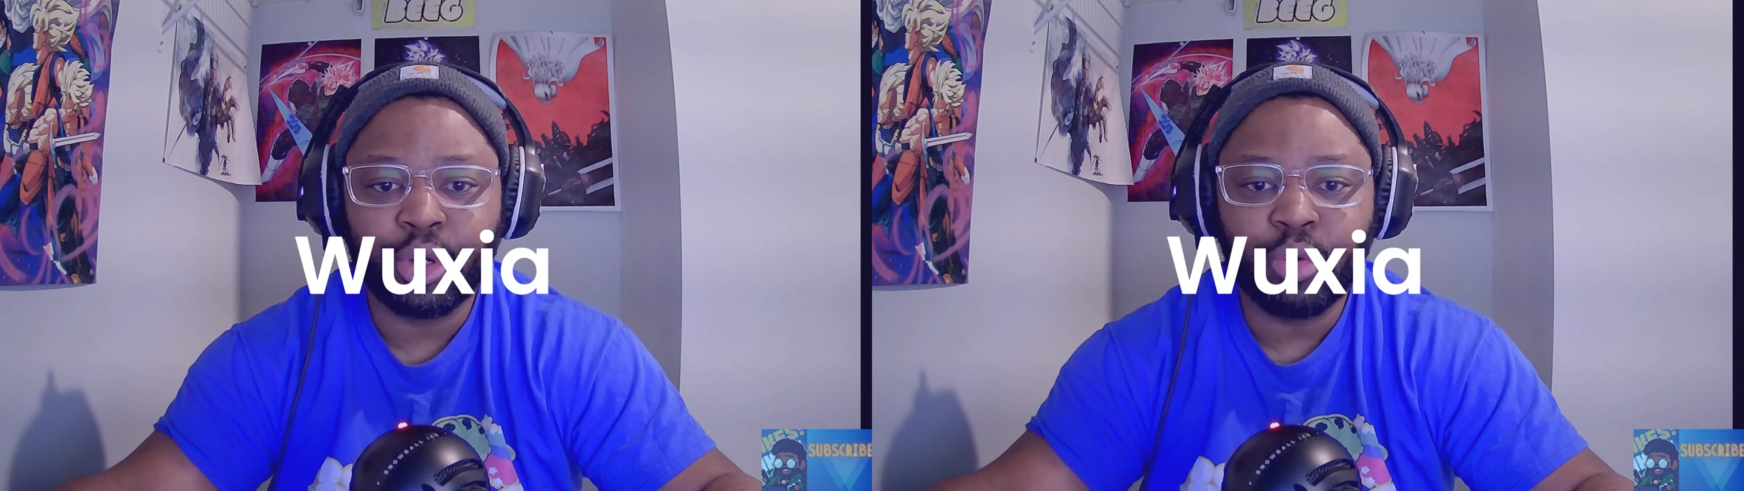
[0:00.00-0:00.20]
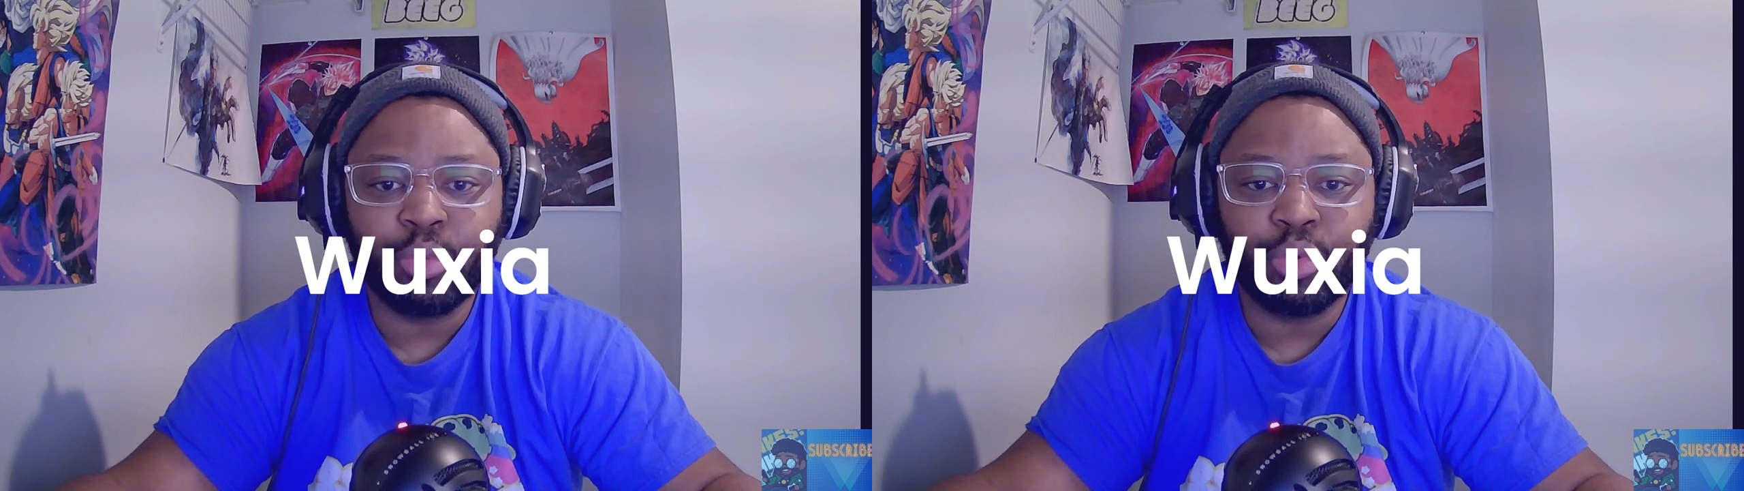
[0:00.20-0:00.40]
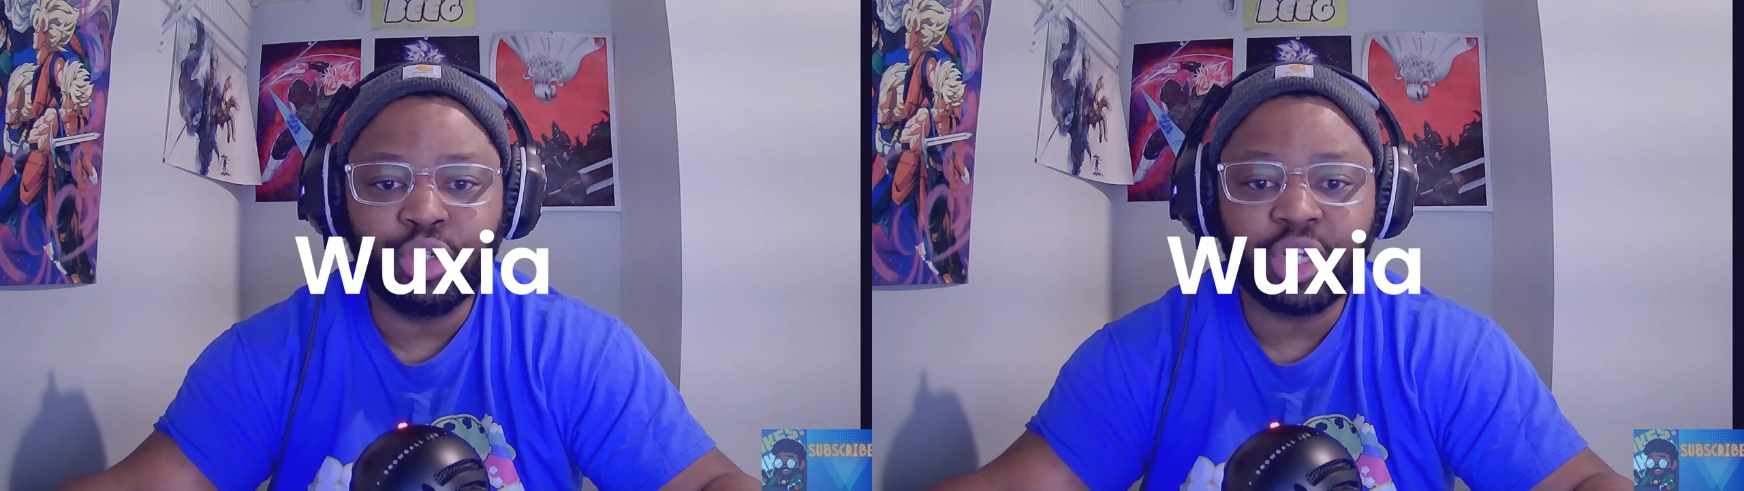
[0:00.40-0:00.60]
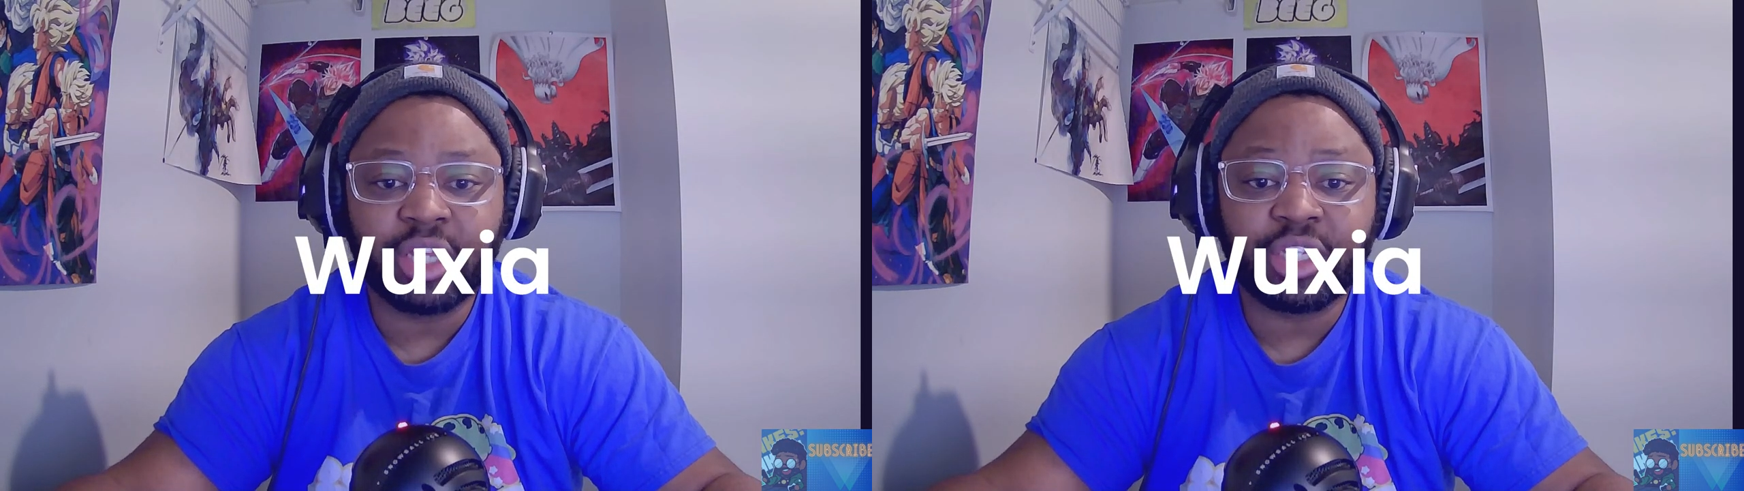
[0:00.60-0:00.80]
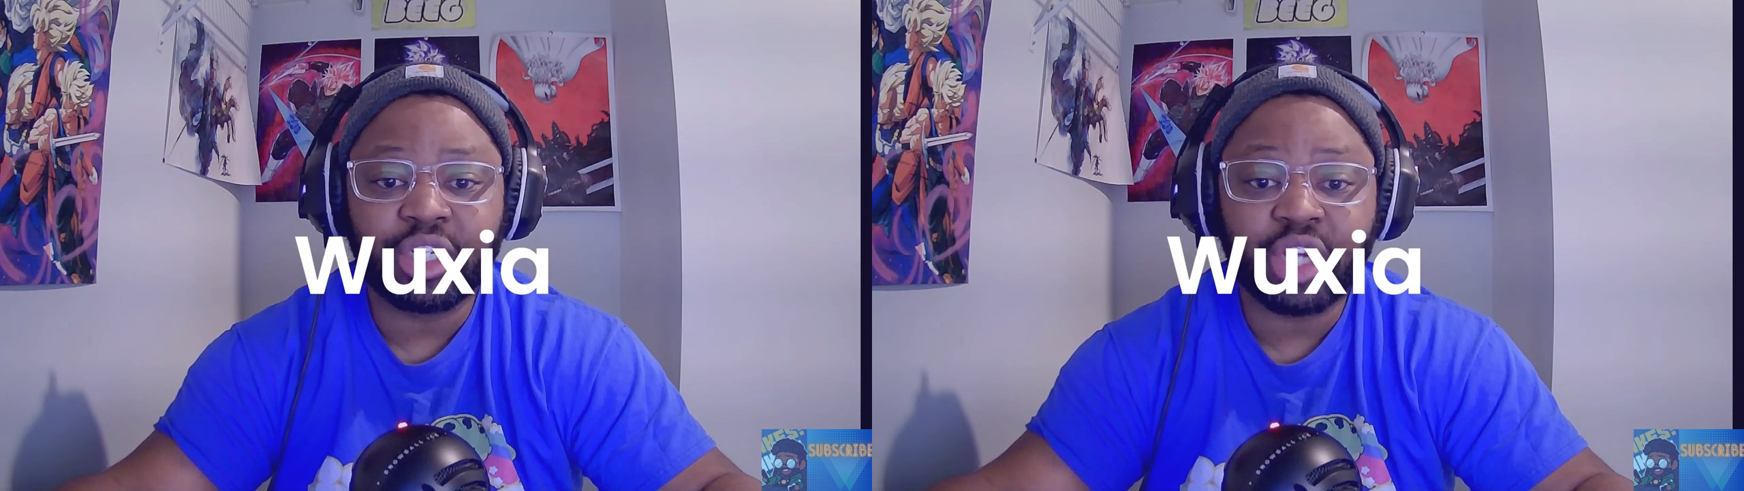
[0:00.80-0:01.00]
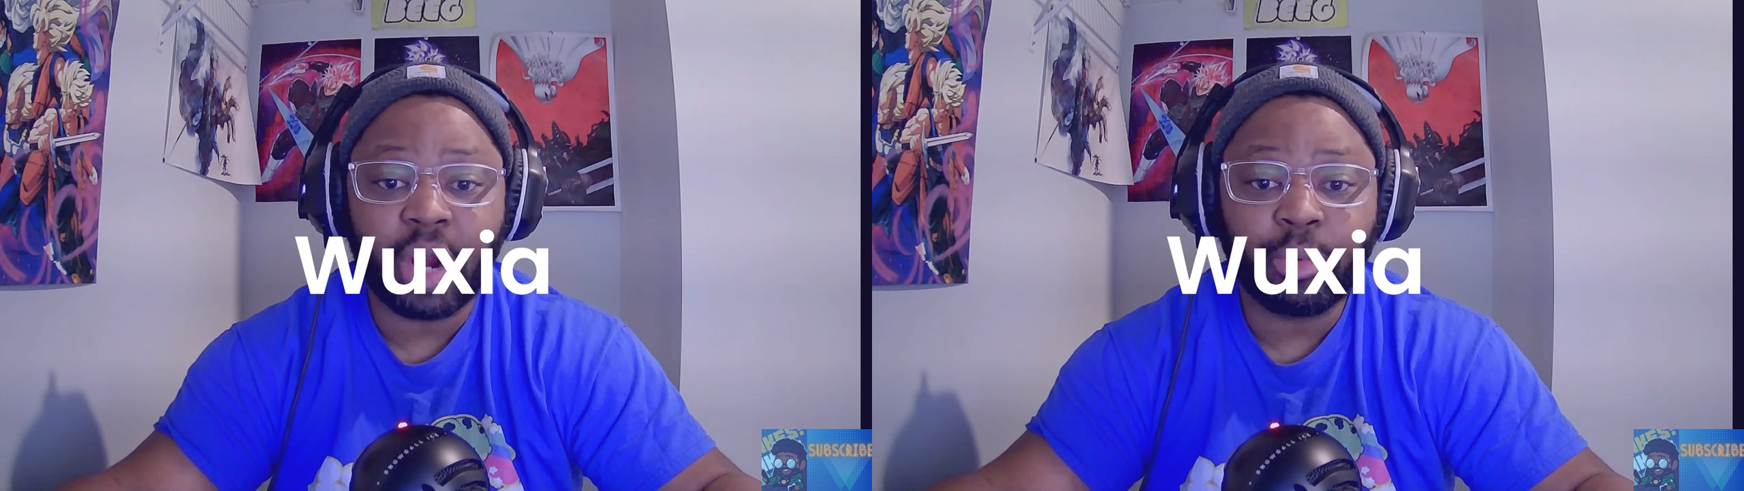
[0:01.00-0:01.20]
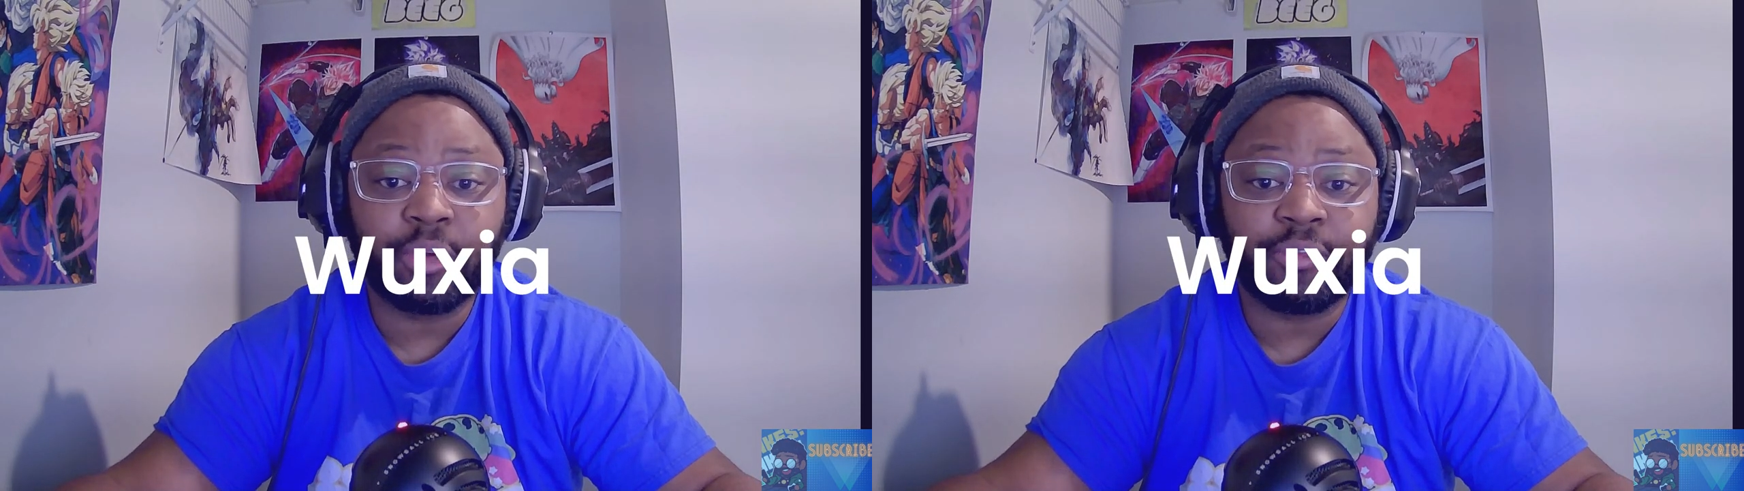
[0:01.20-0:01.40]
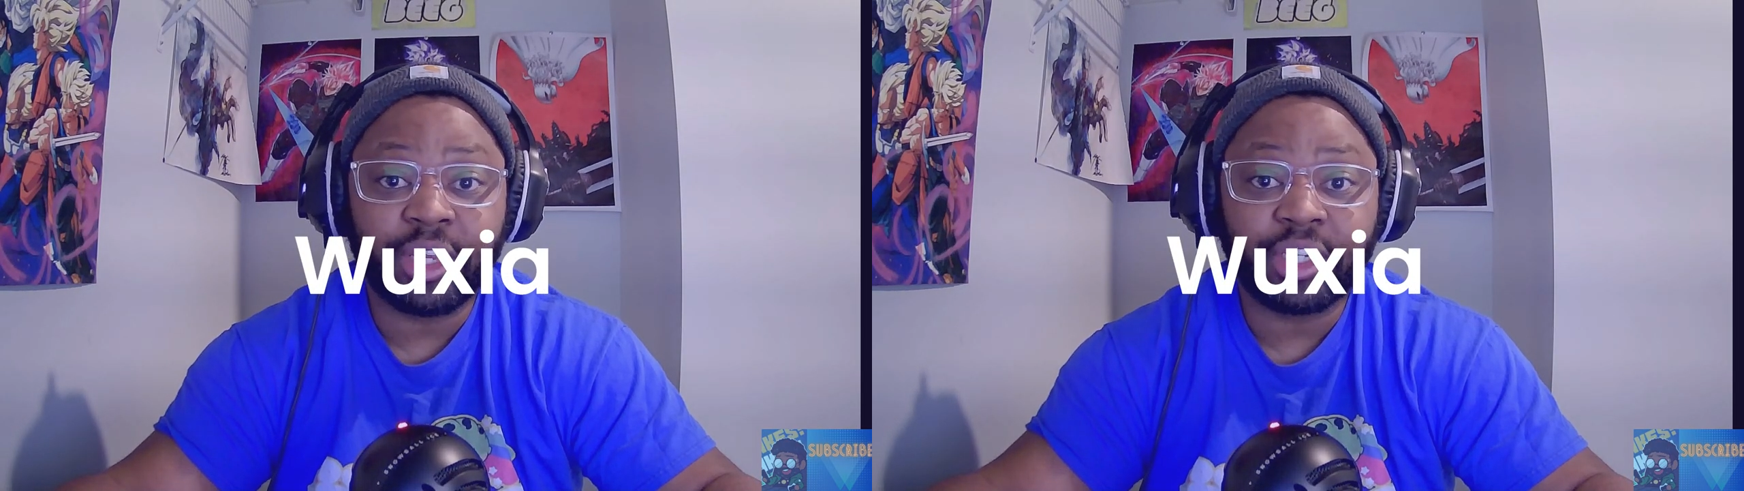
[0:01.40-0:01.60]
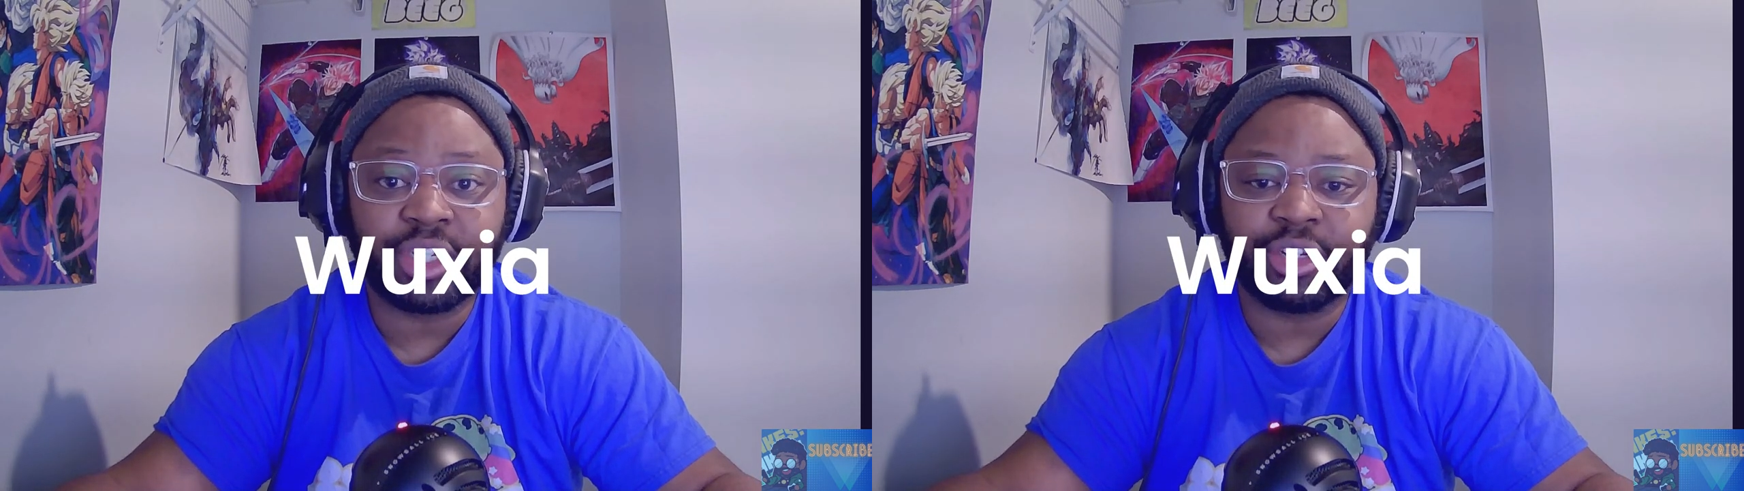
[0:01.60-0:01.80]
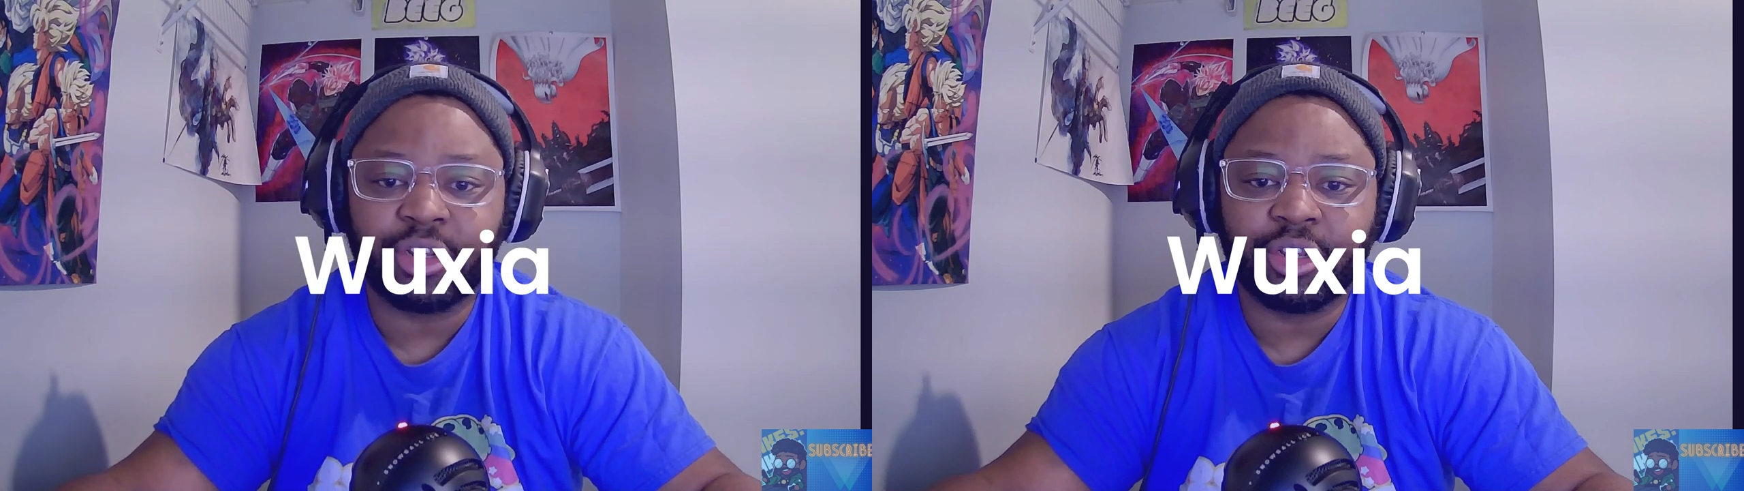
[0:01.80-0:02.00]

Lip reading: Wuxia is a genre of fiction